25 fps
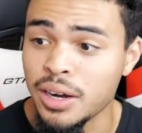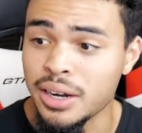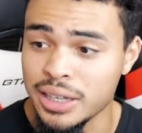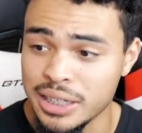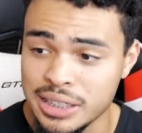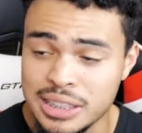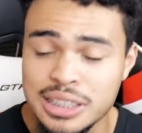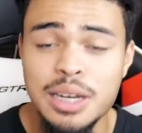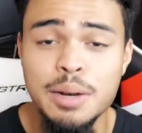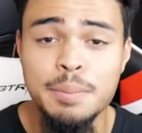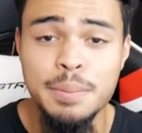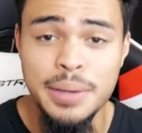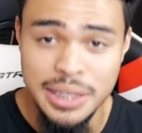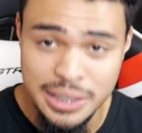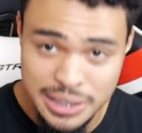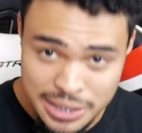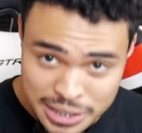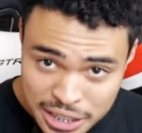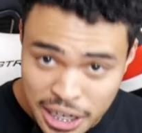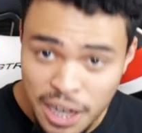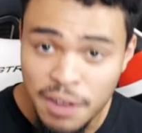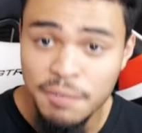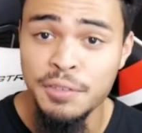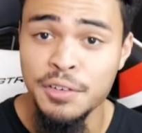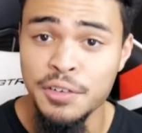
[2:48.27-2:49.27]
It's gonna be a
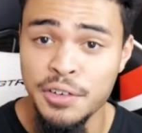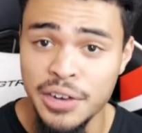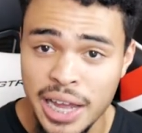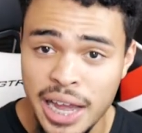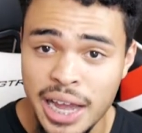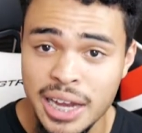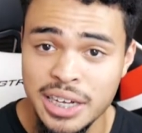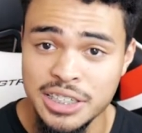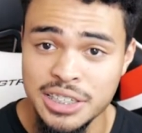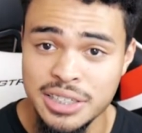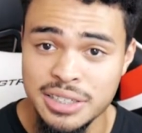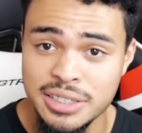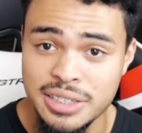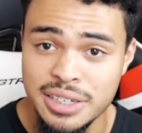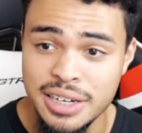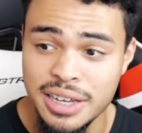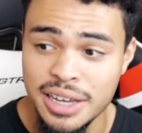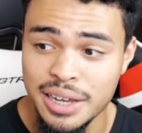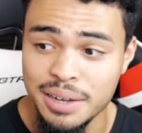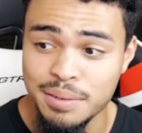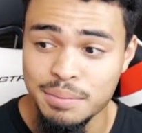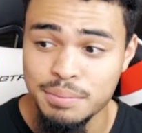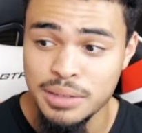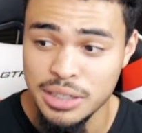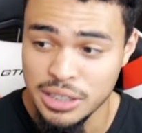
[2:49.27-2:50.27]
scuffed reaction today.
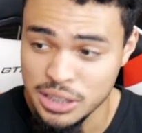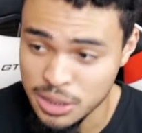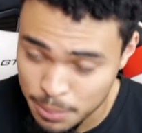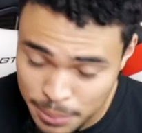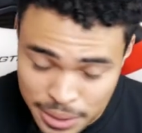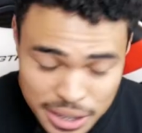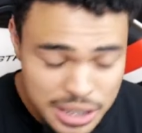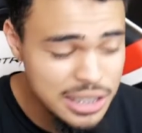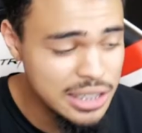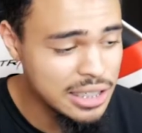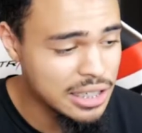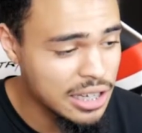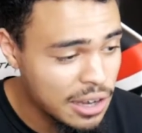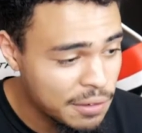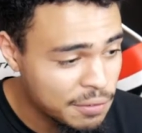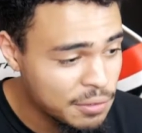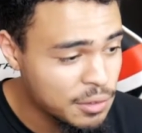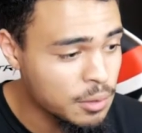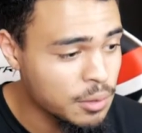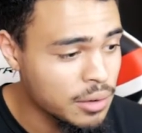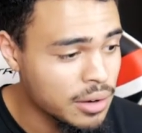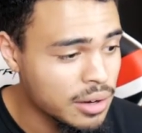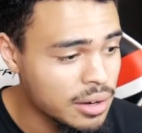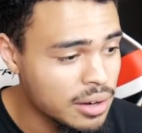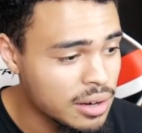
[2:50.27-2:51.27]
It's gonna be a scuffed
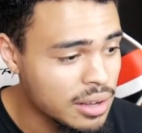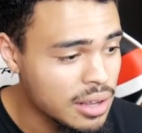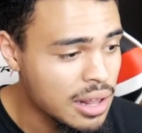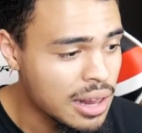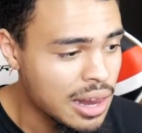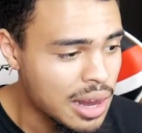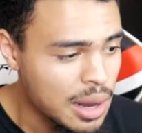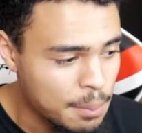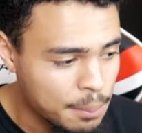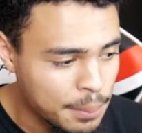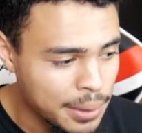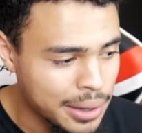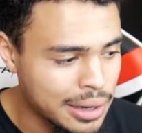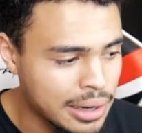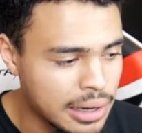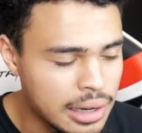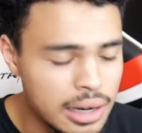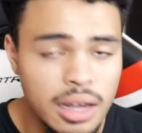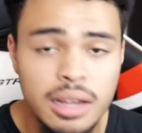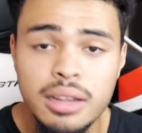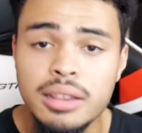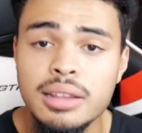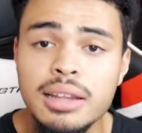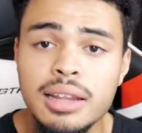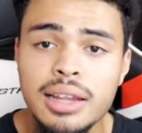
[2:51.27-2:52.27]
one, but
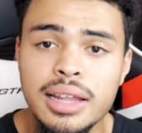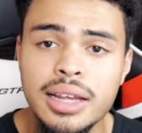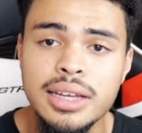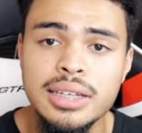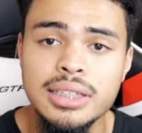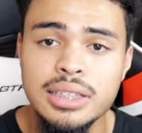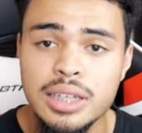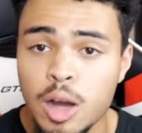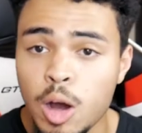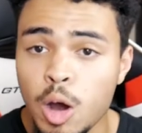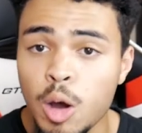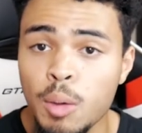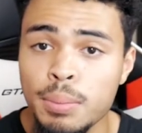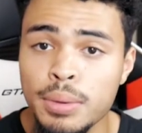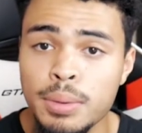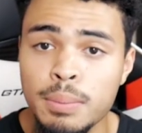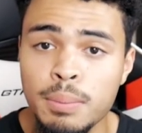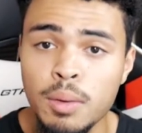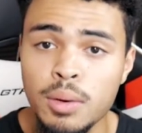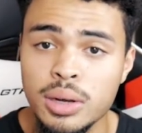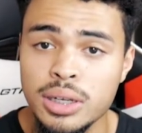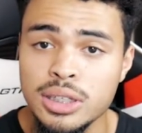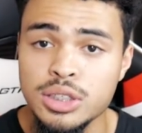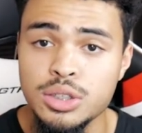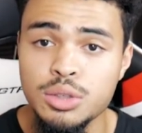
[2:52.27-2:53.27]
nonetheless, I hope you
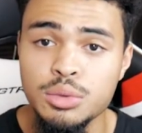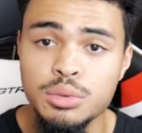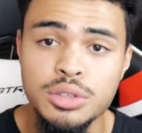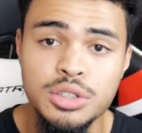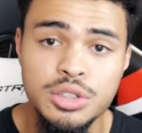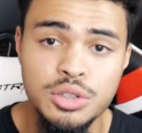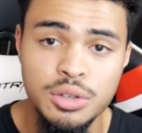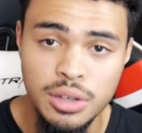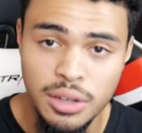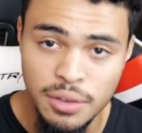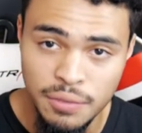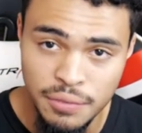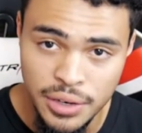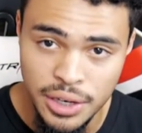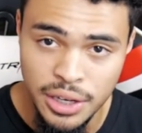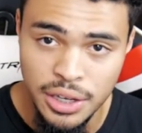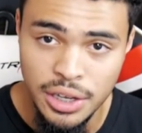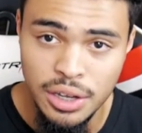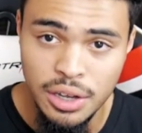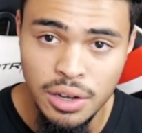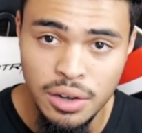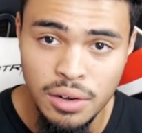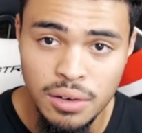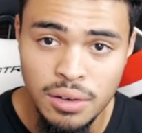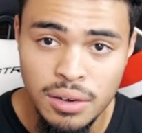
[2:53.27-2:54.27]
boys do enjoy the
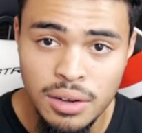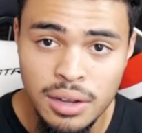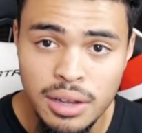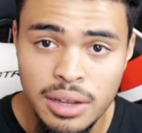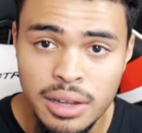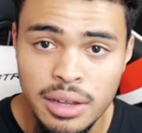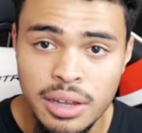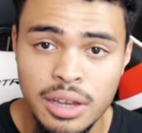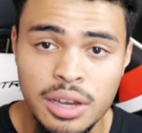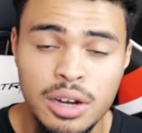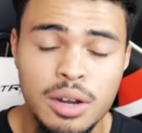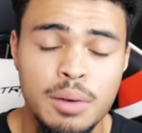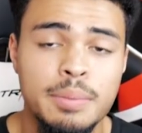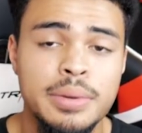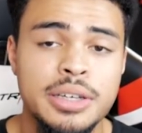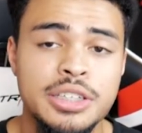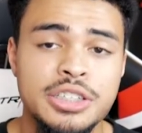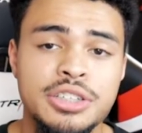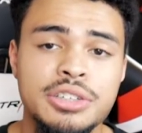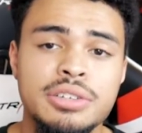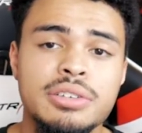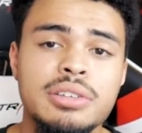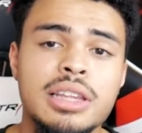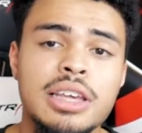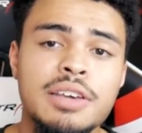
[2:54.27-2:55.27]
video. You know, make
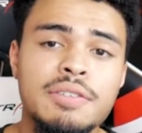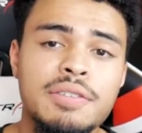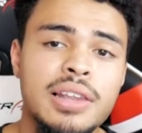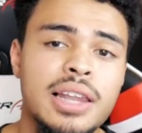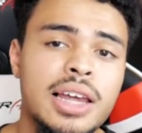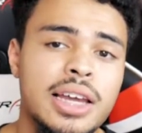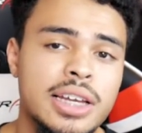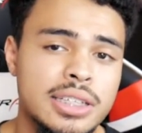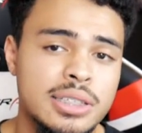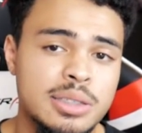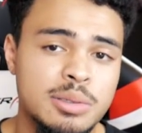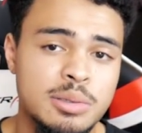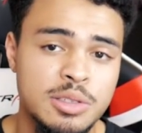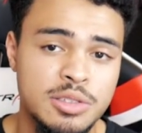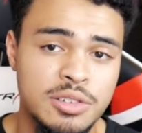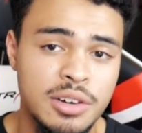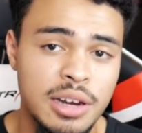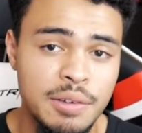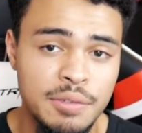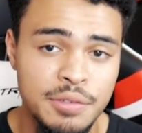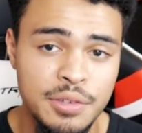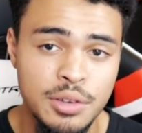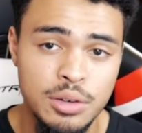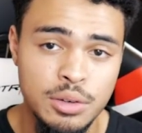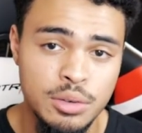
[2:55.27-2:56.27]
sure you leave a like and subscribe
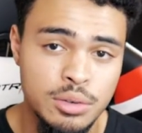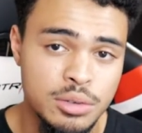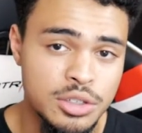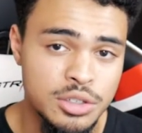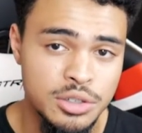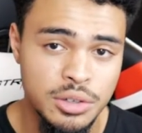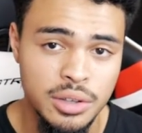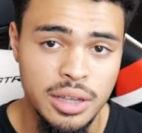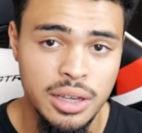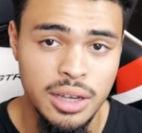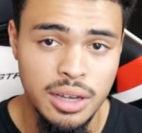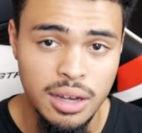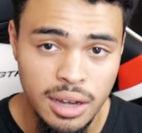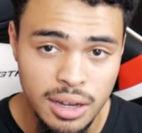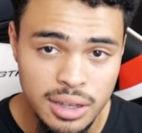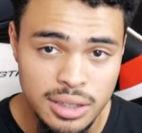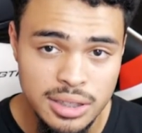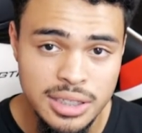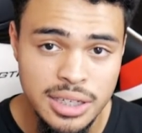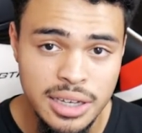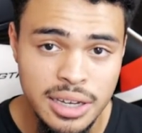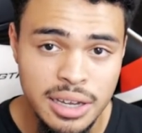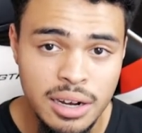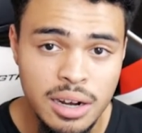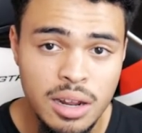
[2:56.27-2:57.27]
if you do enjoy the
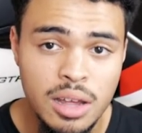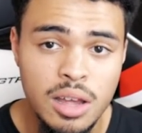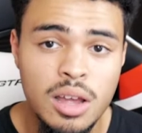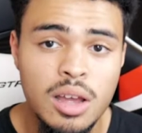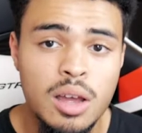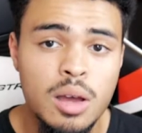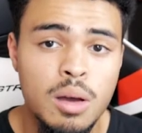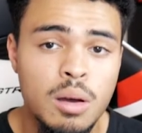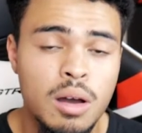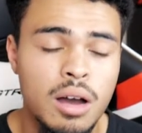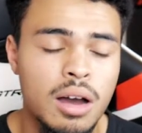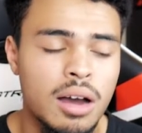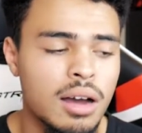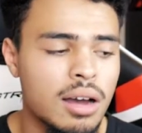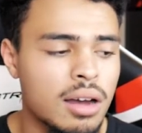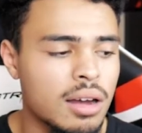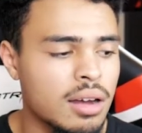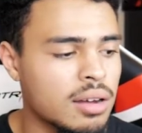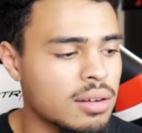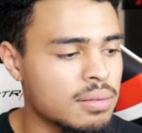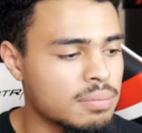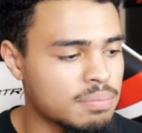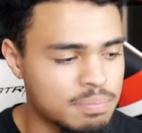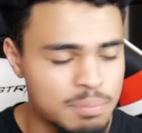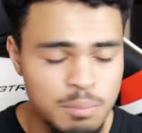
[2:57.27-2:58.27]
content.
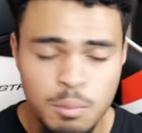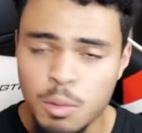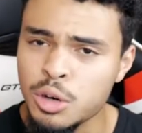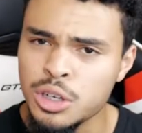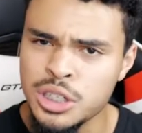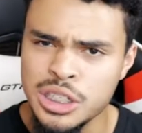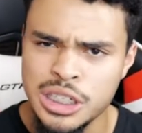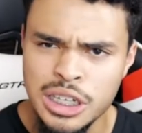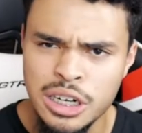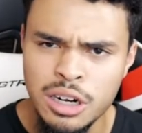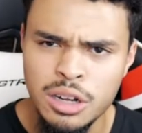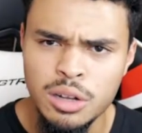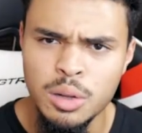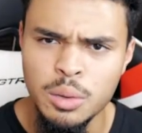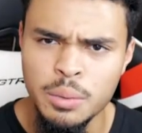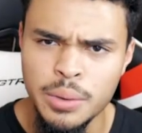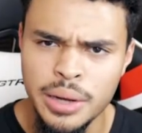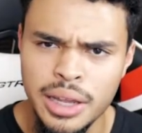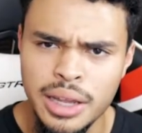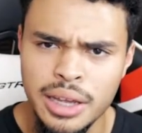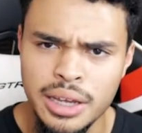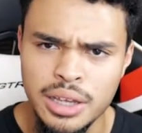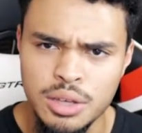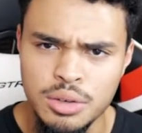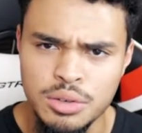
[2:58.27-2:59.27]
More shit on the way
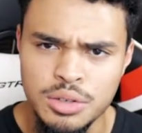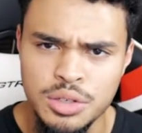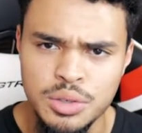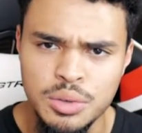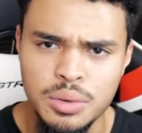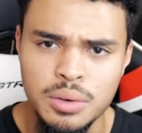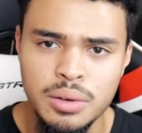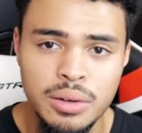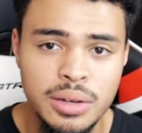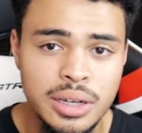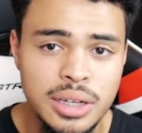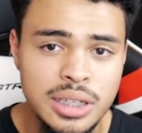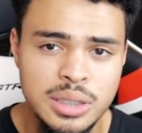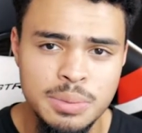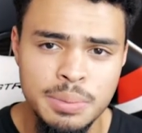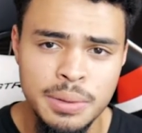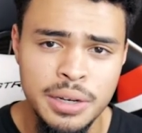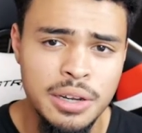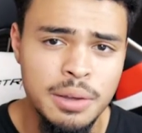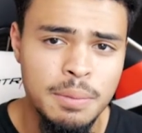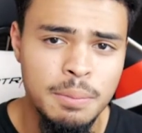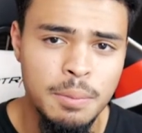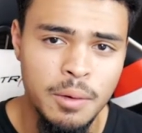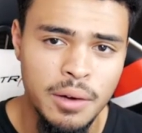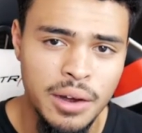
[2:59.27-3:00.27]
like usual. It's been
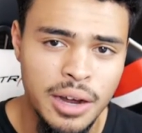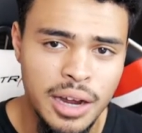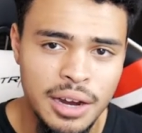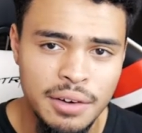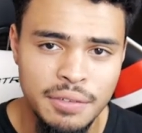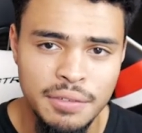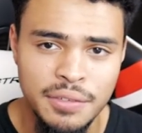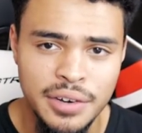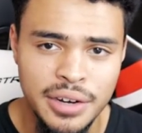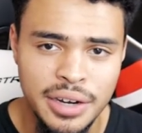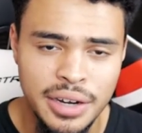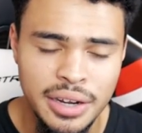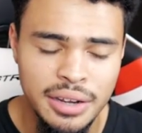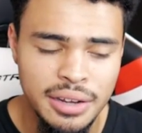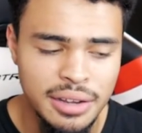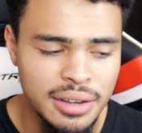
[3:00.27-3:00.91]
your boy Ivory.